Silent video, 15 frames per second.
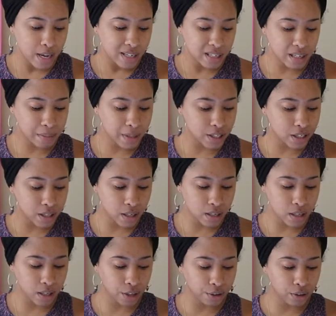Submission
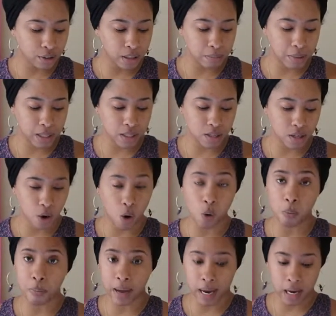doesn't literally mean to
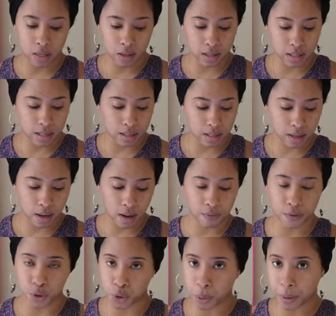obey in the sense
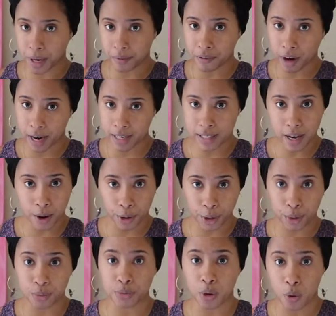of do whatever I tell
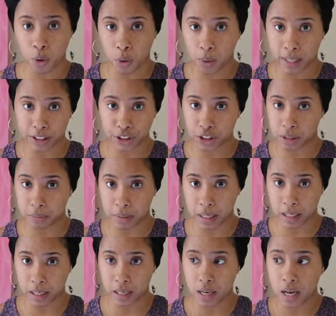you, don't question
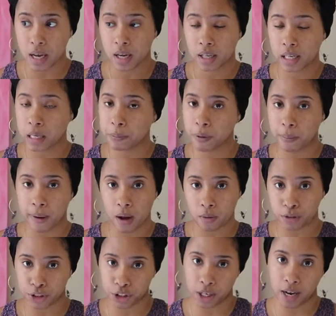me, keep your
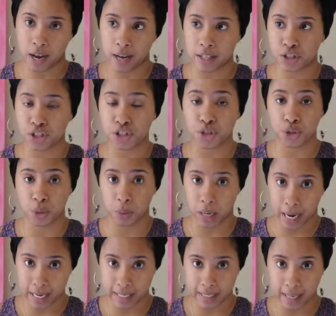mouth shut, just do what
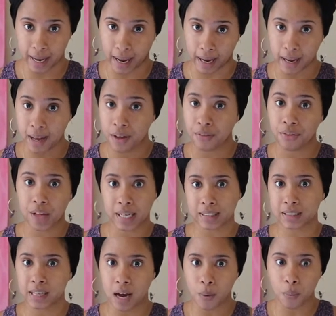I say.
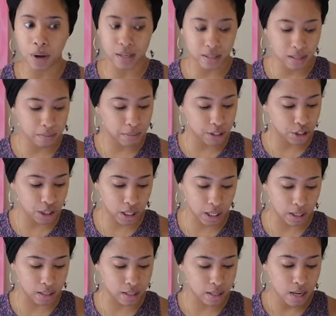That's not what submission
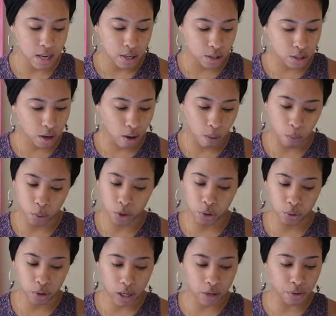is. So when
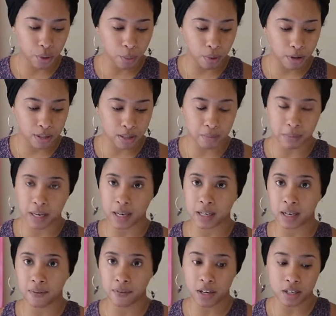you look at the word submit
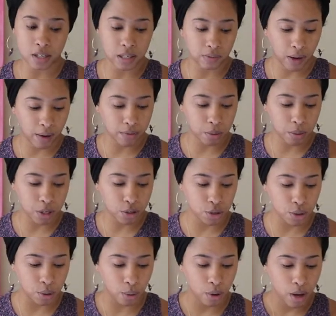in Ephesians five
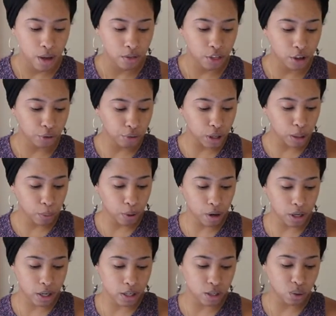twenty-two, the Greek
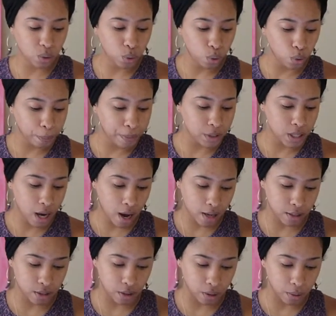word is
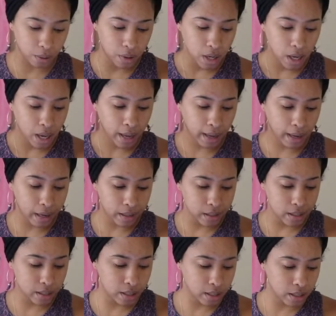hupotasso,
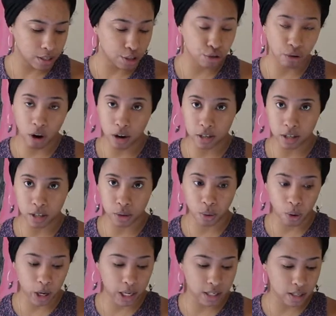and the Strong's
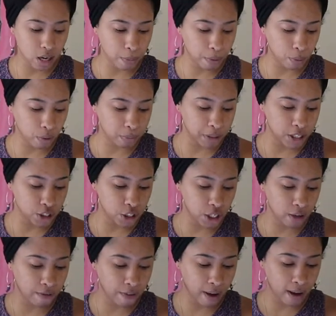Concordance number would be
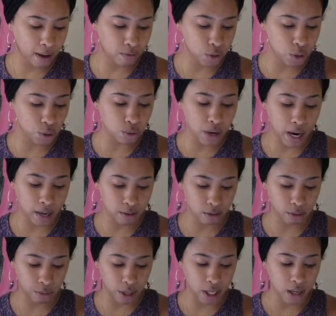G five two
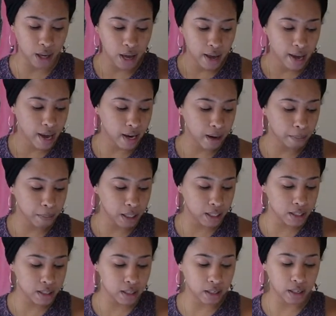nine three, and it
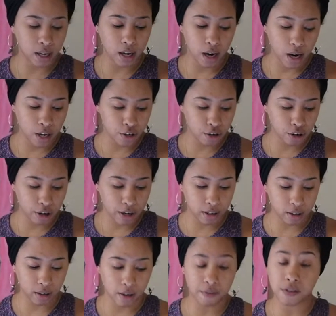means to get under
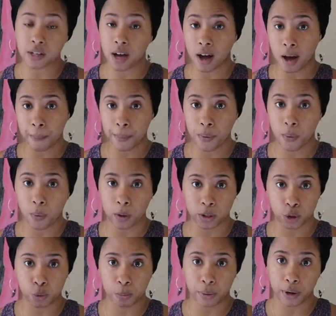and lift up or
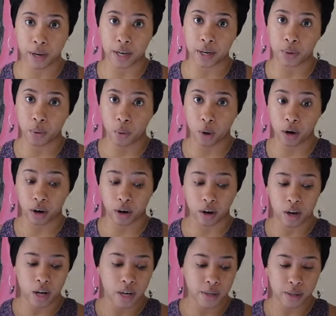to put in
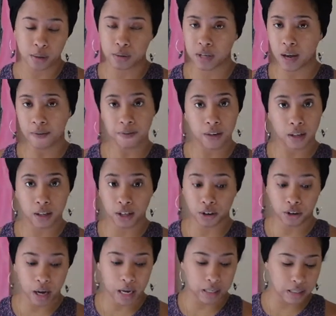order. So definitely
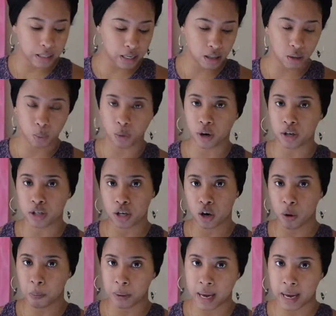you're not seeing the word
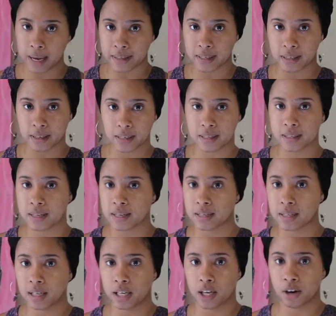to obey, to
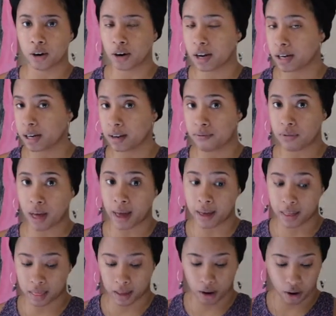listen, to hear, any of
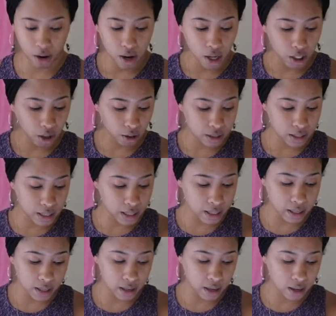that in there. You're
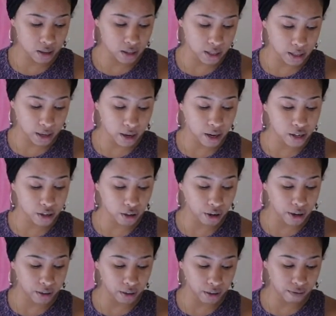seeing to get under
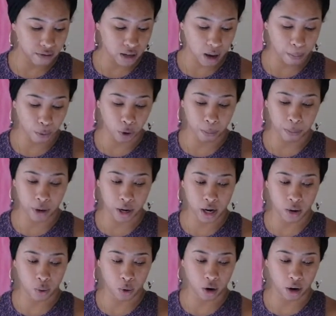and lift up or put
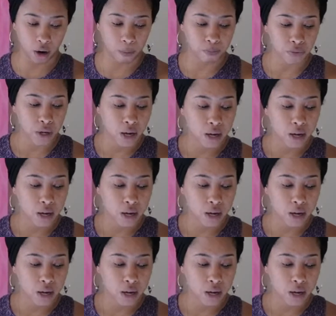in order.